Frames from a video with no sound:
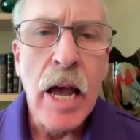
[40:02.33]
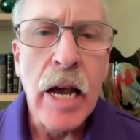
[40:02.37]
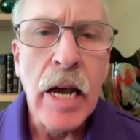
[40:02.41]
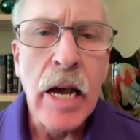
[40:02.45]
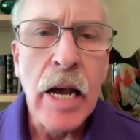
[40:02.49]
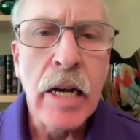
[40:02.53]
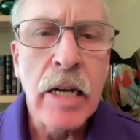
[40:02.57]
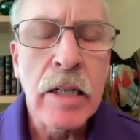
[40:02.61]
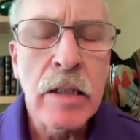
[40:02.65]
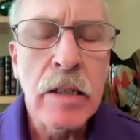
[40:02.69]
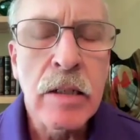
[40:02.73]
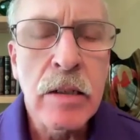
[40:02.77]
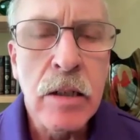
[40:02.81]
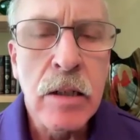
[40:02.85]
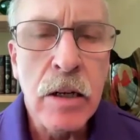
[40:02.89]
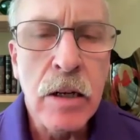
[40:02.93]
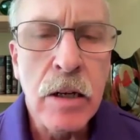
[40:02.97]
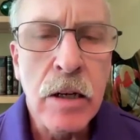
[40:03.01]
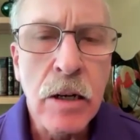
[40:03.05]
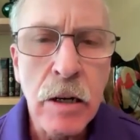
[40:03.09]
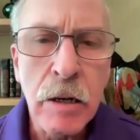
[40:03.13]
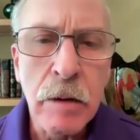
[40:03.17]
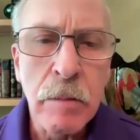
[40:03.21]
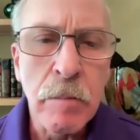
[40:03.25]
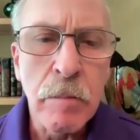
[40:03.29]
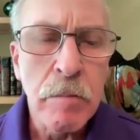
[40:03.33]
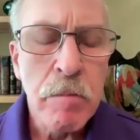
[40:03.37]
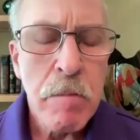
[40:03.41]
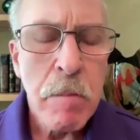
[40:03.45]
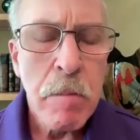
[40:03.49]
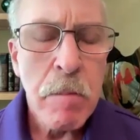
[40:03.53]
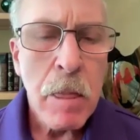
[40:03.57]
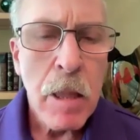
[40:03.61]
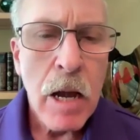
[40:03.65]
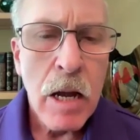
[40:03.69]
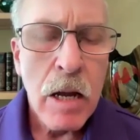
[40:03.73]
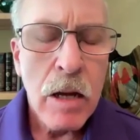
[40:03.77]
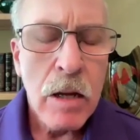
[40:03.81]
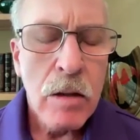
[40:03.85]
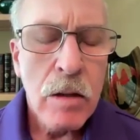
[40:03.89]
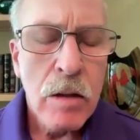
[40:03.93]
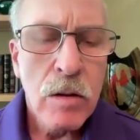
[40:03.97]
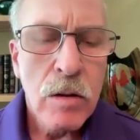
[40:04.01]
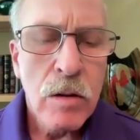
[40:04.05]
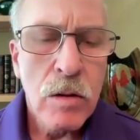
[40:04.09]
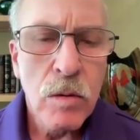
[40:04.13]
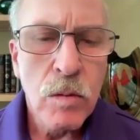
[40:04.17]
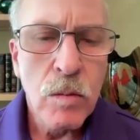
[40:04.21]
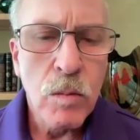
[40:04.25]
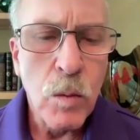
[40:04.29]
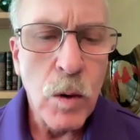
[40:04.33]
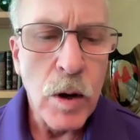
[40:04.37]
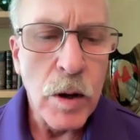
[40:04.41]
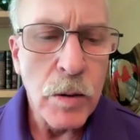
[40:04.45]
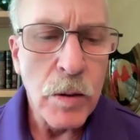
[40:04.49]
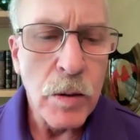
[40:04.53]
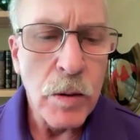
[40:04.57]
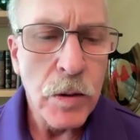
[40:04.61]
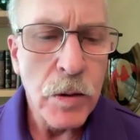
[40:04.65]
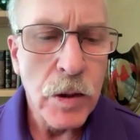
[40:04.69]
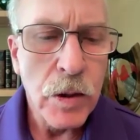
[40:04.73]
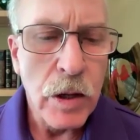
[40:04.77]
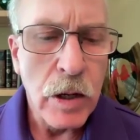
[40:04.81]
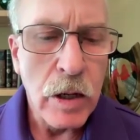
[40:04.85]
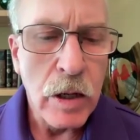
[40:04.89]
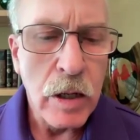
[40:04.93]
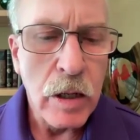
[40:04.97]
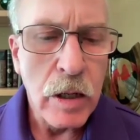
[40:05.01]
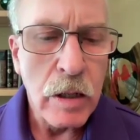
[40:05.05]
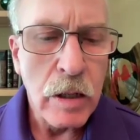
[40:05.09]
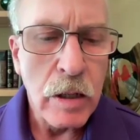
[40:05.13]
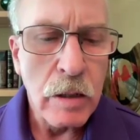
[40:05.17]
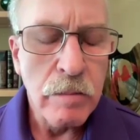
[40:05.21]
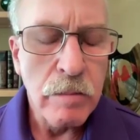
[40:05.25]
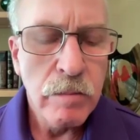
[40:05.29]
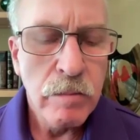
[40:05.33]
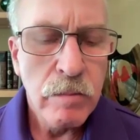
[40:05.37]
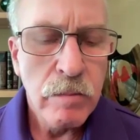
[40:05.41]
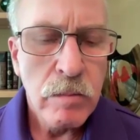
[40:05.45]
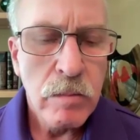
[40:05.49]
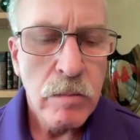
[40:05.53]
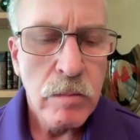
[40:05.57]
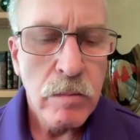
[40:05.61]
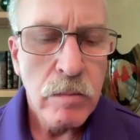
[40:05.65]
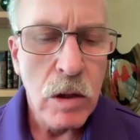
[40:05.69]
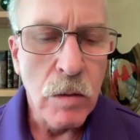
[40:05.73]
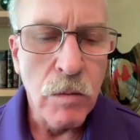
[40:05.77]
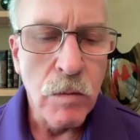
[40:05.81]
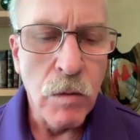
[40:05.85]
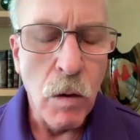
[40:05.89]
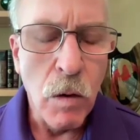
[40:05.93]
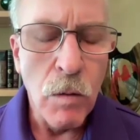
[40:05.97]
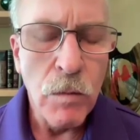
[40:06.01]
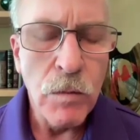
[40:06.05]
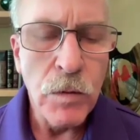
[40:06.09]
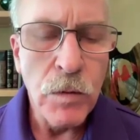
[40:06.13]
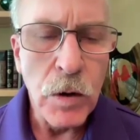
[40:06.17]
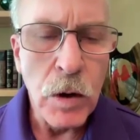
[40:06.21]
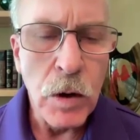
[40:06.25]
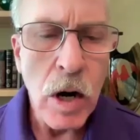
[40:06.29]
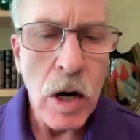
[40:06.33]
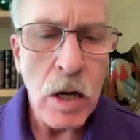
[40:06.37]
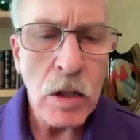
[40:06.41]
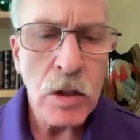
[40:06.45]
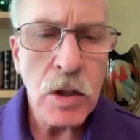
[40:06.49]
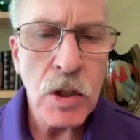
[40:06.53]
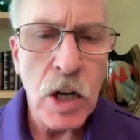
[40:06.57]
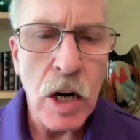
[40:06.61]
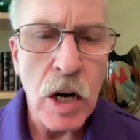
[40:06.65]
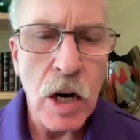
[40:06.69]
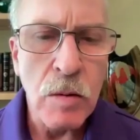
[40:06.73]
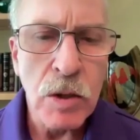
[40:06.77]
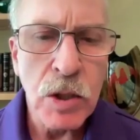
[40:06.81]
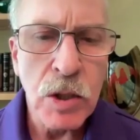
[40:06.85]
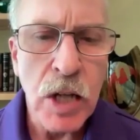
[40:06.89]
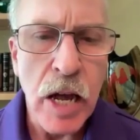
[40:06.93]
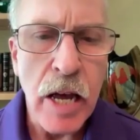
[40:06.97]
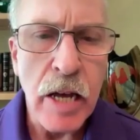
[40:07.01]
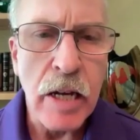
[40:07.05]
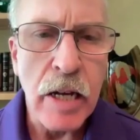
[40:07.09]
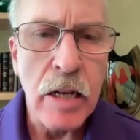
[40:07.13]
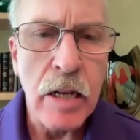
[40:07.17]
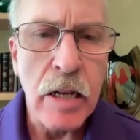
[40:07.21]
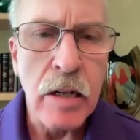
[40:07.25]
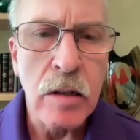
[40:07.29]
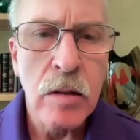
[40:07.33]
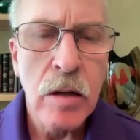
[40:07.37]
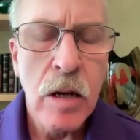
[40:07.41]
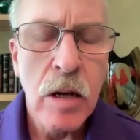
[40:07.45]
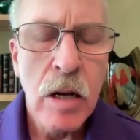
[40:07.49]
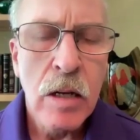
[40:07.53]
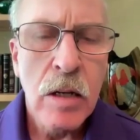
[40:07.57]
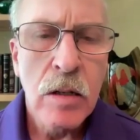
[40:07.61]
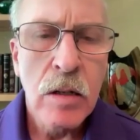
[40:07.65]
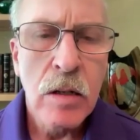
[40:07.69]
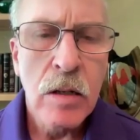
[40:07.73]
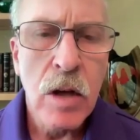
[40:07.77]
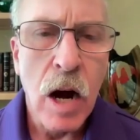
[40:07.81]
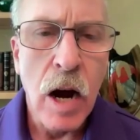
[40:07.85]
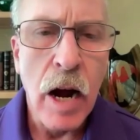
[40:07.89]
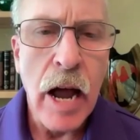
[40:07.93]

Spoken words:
And with the FOLFIRINOX that I was taking,